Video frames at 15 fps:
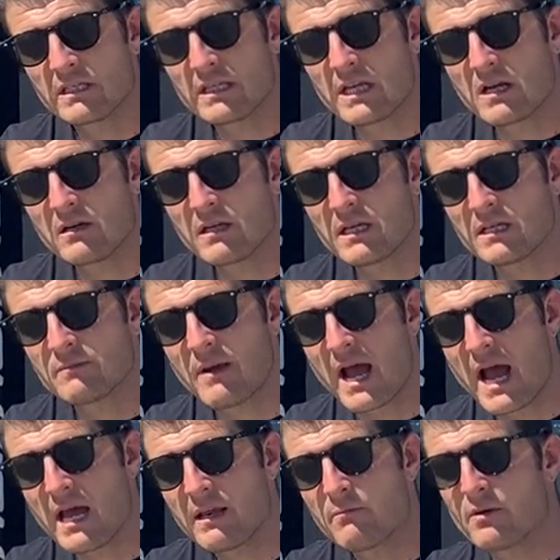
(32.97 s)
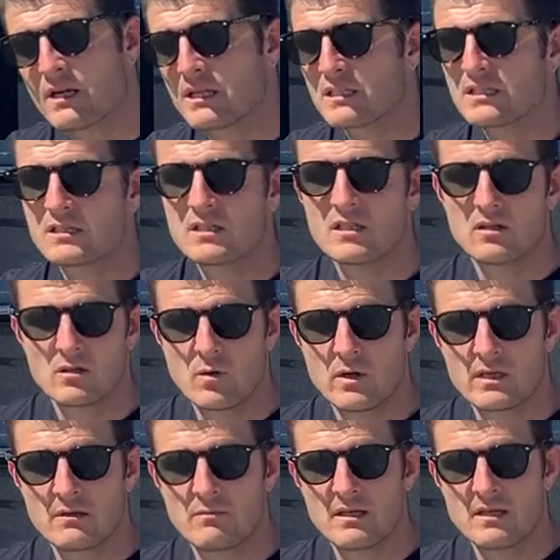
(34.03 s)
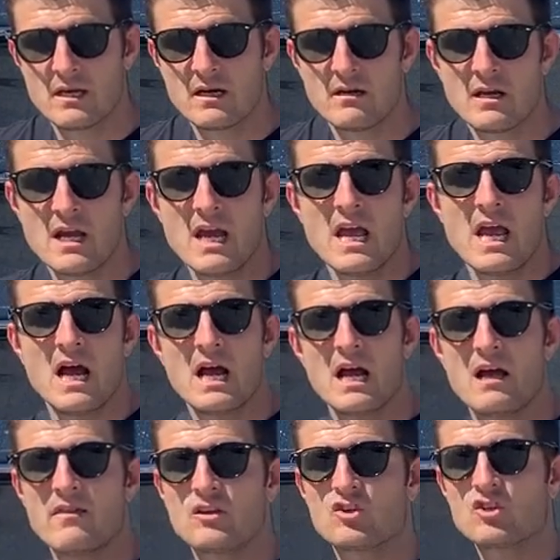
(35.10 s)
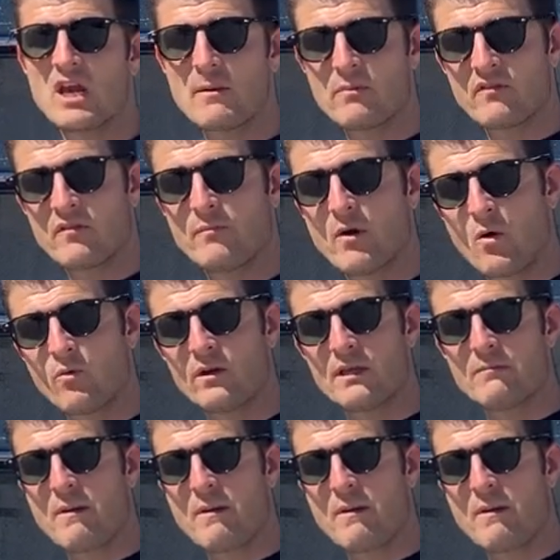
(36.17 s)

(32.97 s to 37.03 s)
it nearly as bad, but it's still going to be there. Uh, the shape of the boat really